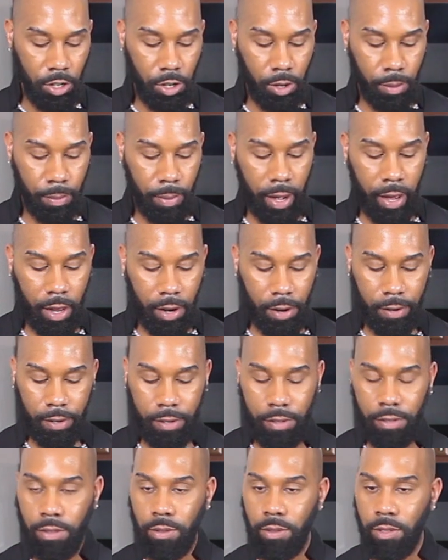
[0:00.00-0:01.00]
your batter.
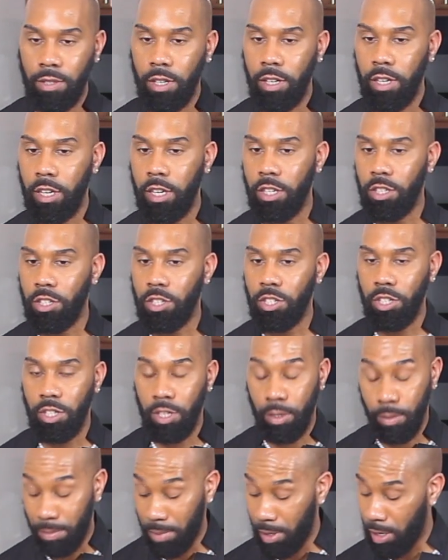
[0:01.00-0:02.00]
It
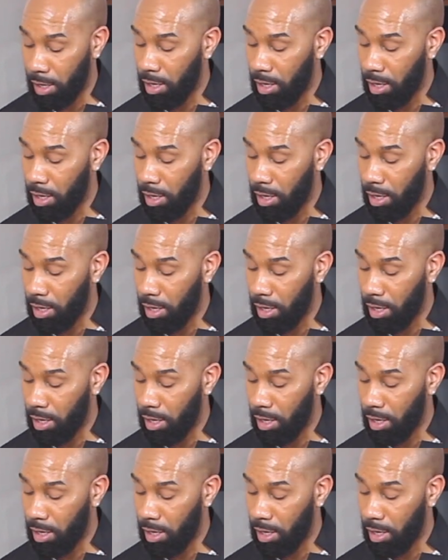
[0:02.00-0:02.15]
should be